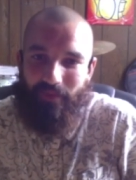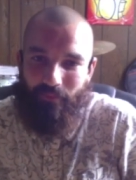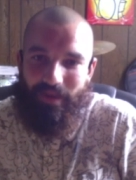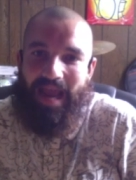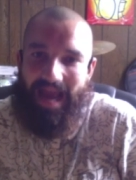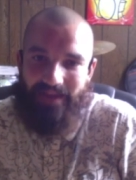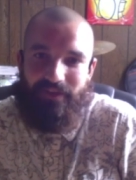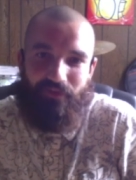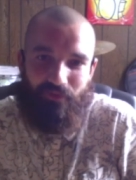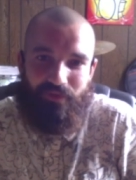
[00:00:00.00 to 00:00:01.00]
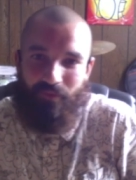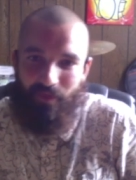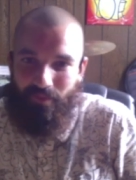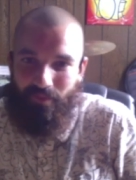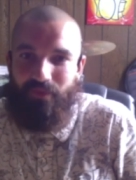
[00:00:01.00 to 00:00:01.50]
we had to do some
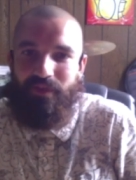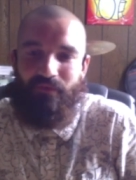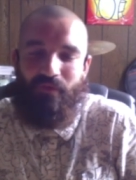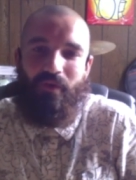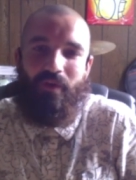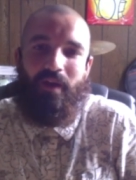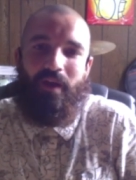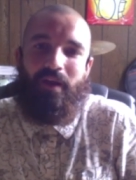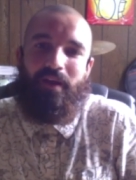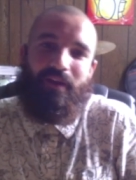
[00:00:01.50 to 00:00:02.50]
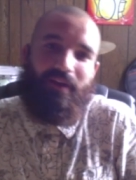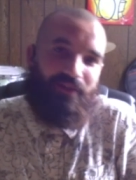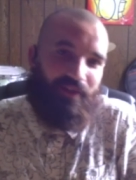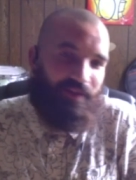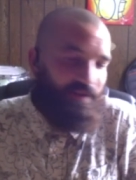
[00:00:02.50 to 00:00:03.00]
composing for, you know, I
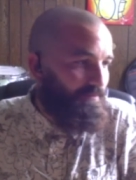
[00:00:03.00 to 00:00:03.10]
took a you